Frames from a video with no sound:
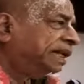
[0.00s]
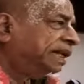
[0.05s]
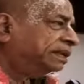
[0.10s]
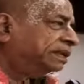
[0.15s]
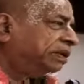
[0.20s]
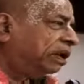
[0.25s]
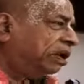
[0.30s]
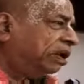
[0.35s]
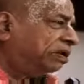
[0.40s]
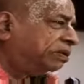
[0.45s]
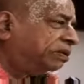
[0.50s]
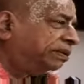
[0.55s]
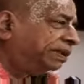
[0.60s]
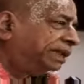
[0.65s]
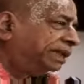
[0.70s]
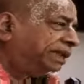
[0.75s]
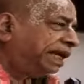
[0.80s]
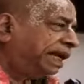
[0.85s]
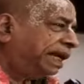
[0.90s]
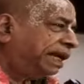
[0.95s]
That is
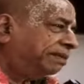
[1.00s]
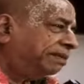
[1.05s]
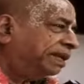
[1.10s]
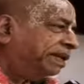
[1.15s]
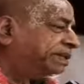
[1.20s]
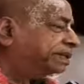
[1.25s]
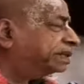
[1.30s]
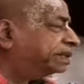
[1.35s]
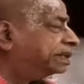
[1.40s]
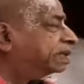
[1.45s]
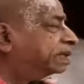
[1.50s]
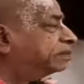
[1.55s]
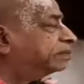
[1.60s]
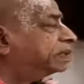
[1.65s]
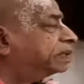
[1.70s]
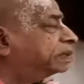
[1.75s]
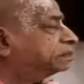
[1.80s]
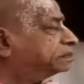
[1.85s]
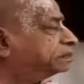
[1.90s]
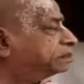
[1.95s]
altogether
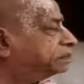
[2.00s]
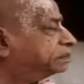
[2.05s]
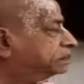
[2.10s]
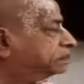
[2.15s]
material one.